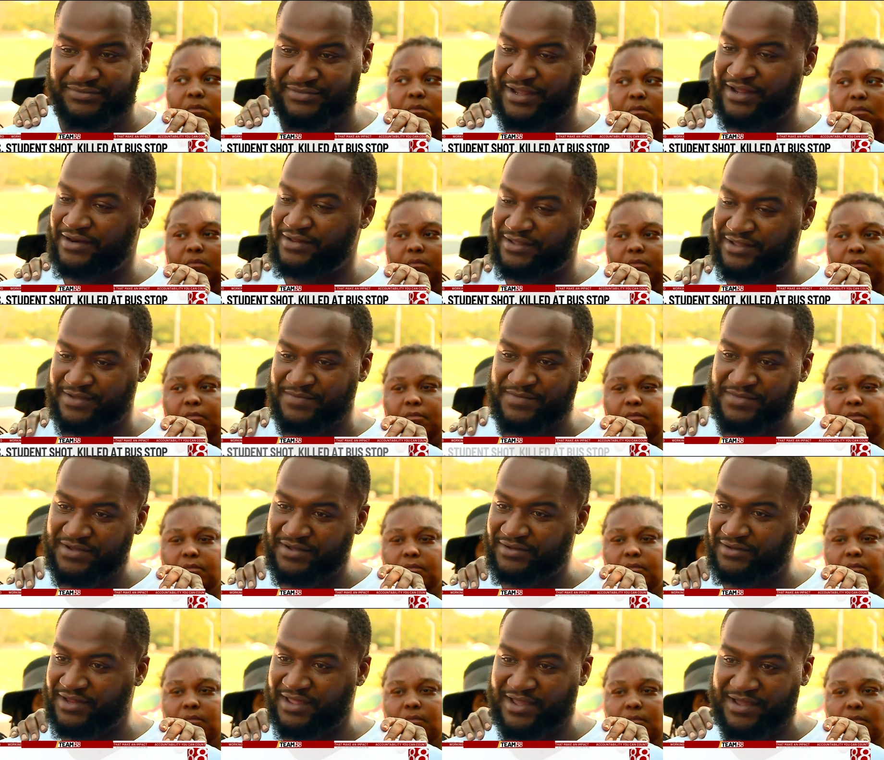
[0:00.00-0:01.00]
Speaker 1: Daddy, get me
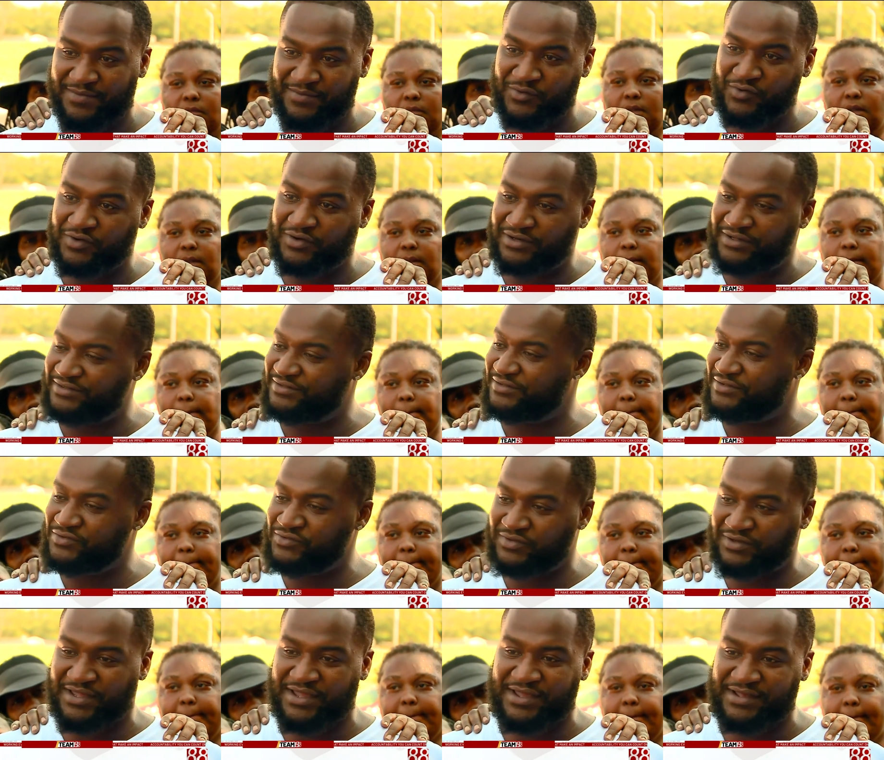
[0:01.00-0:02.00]
a lawnmower. Let's
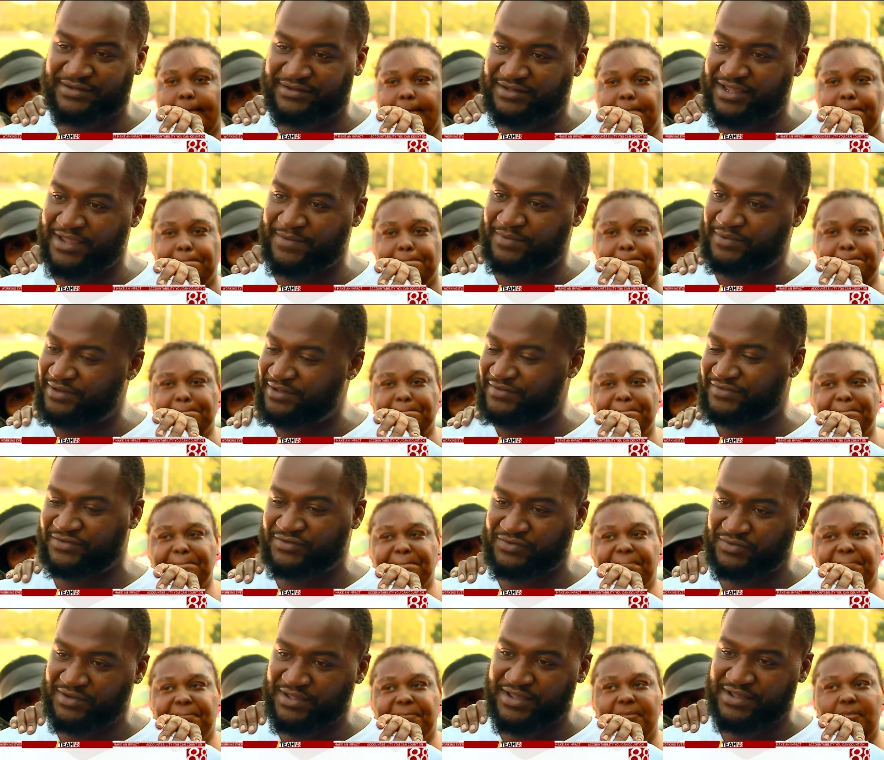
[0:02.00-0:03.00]
do landscaping. Let's
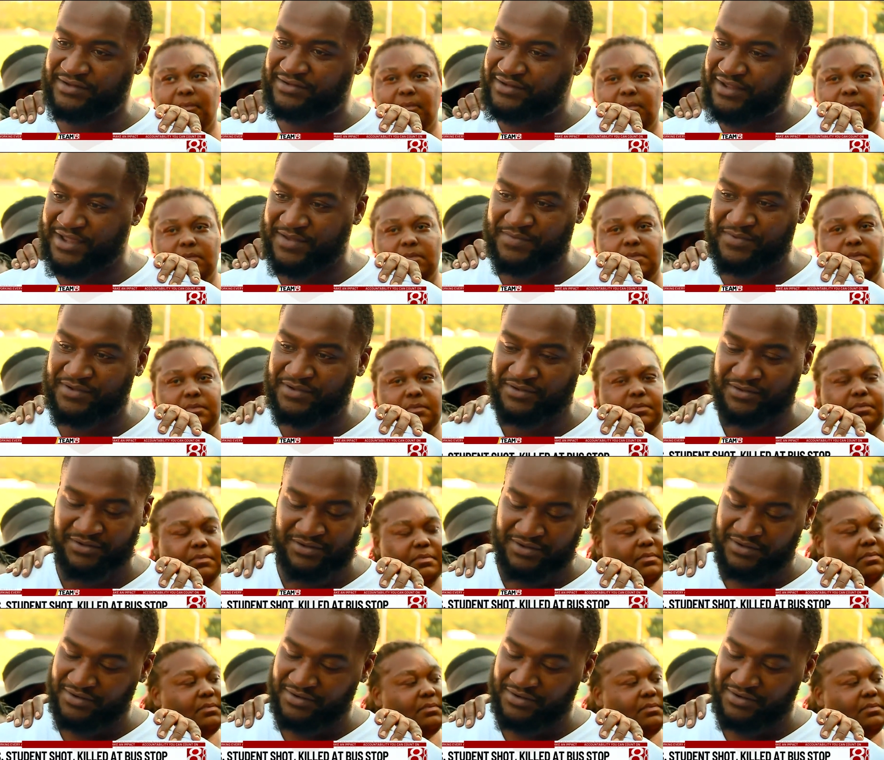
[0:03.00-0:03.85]
do landscaping.